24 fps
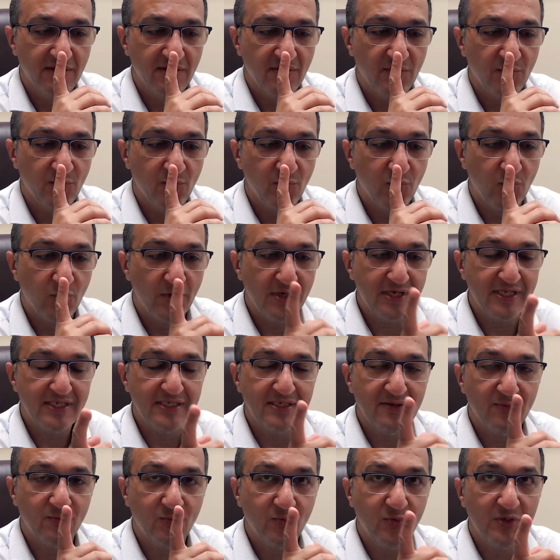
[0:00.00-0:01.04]
what
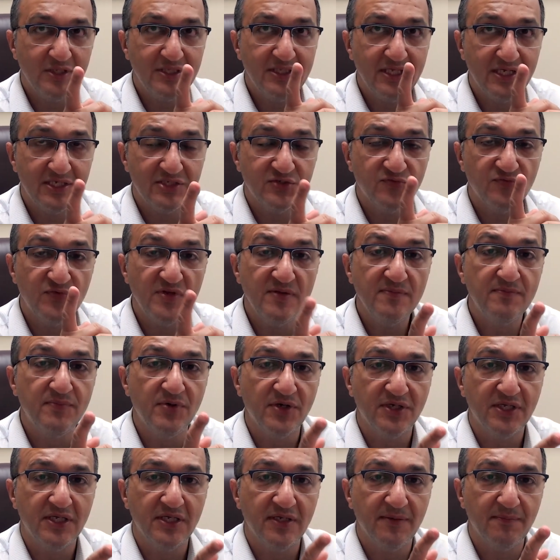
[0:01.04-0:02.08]
does
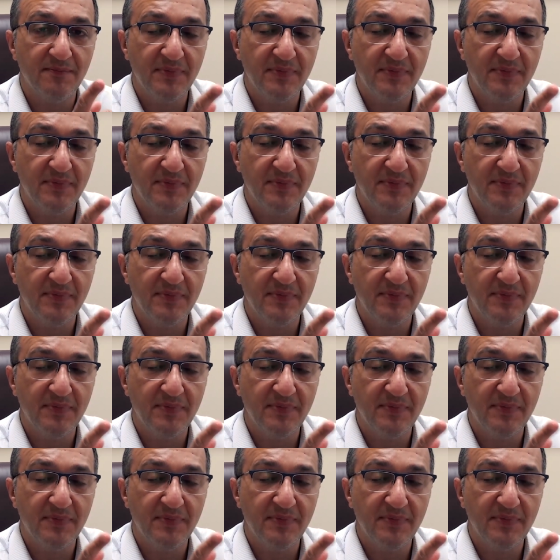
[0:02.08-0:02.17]
rebooking a